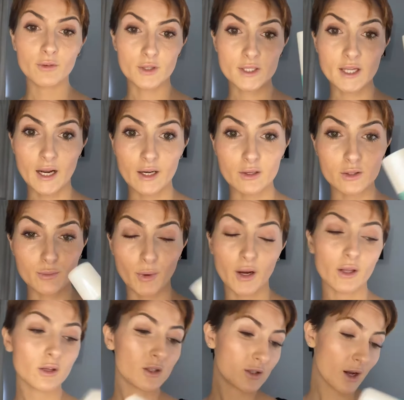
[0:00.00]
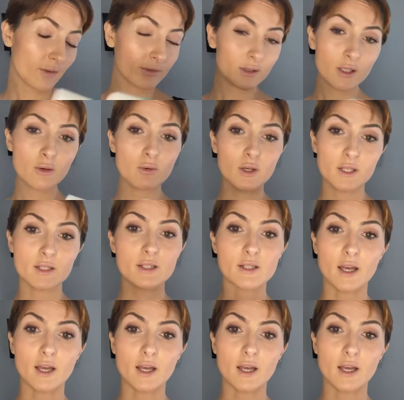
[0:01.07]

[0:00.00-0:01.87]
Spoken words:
setting spray. You definitely want to set